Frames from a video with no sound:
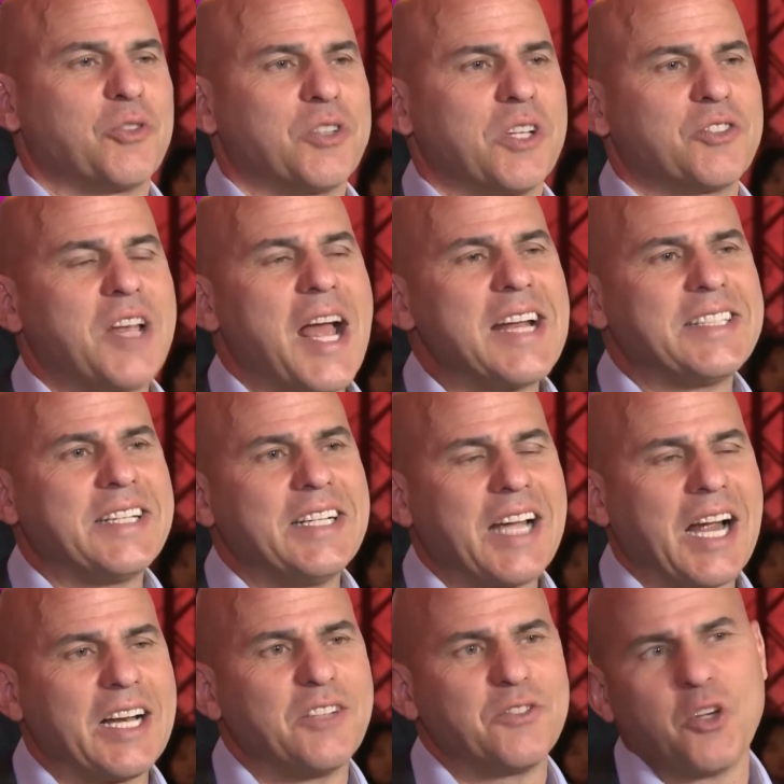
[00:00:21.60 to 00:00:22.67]
Since
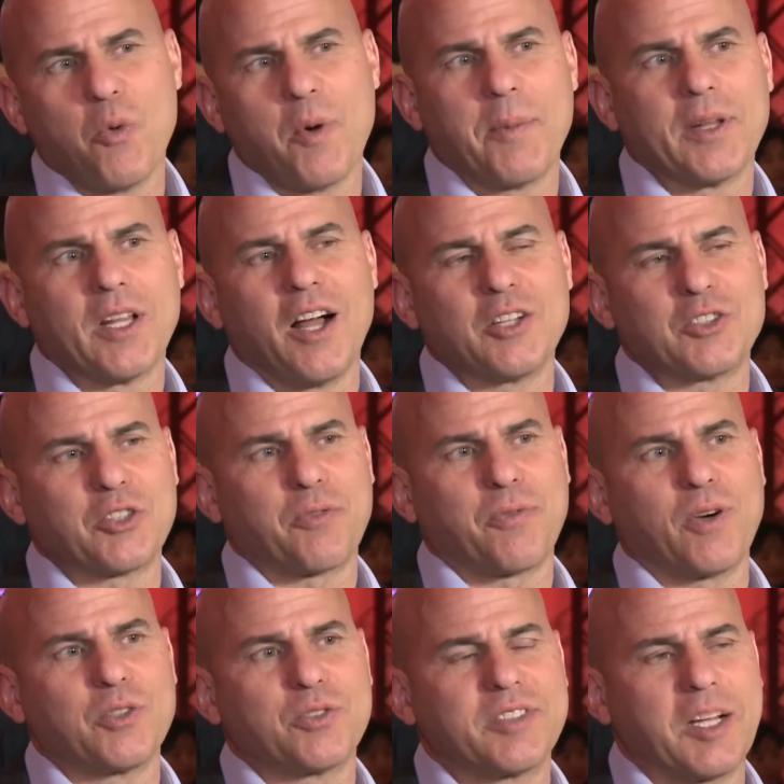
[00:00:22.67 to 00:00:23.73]
1992, when we launched the
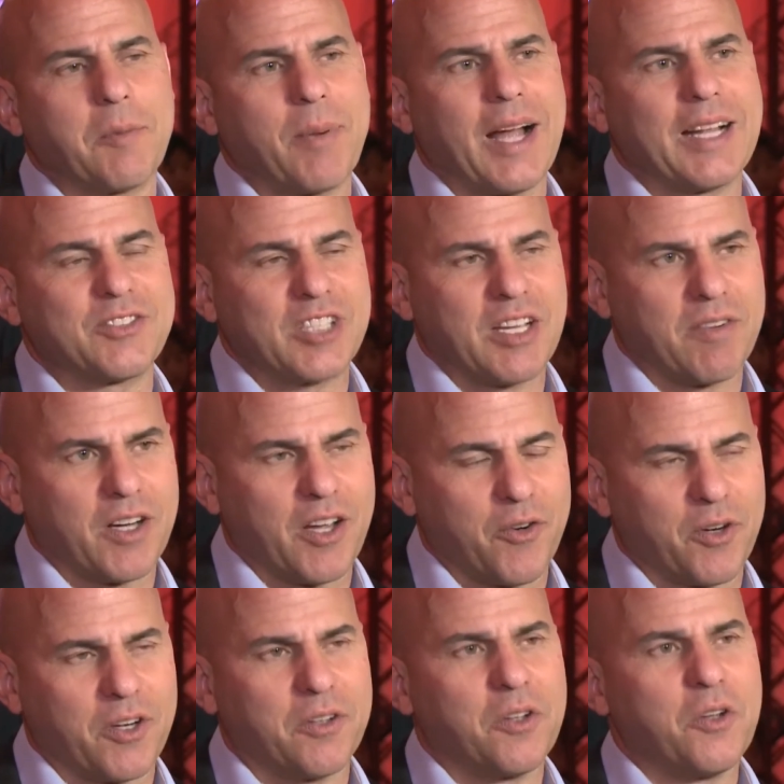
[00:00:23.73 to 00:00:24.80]
first ThinkPad
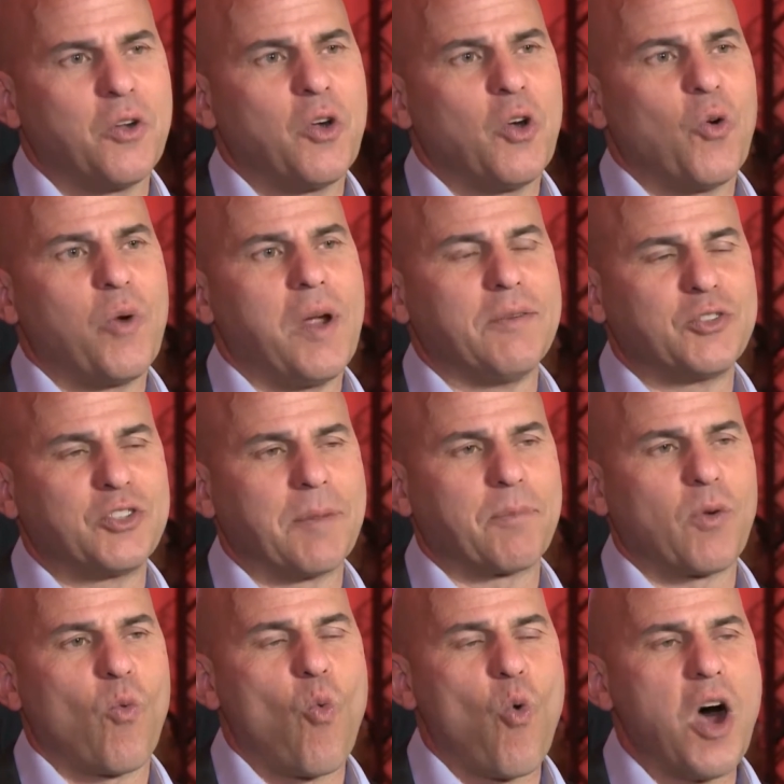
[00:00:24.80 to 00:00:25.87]
700, we've
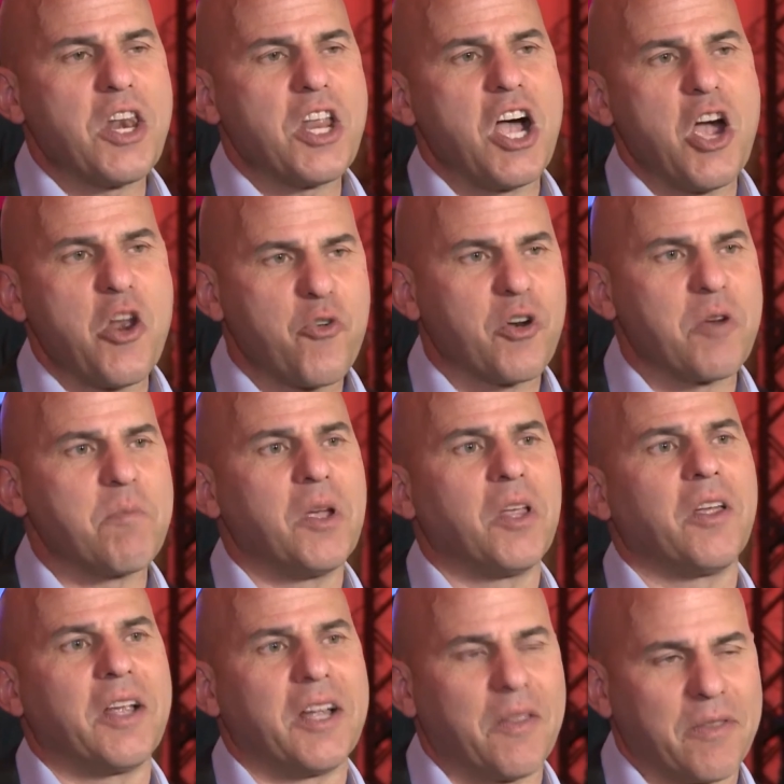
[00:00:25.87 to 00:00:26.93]
shipped 100
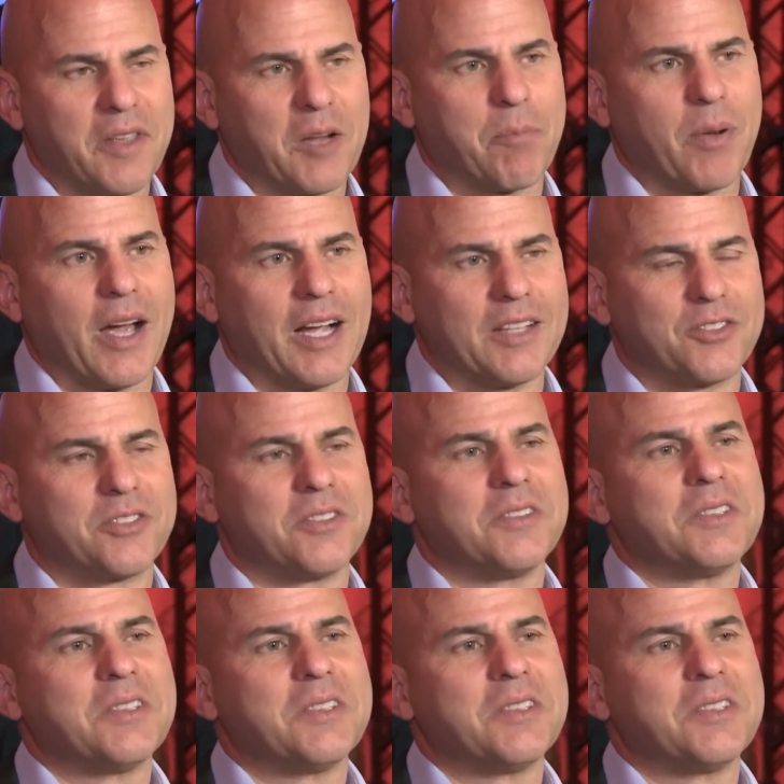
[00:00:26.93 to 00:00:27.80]
million ThinkPads.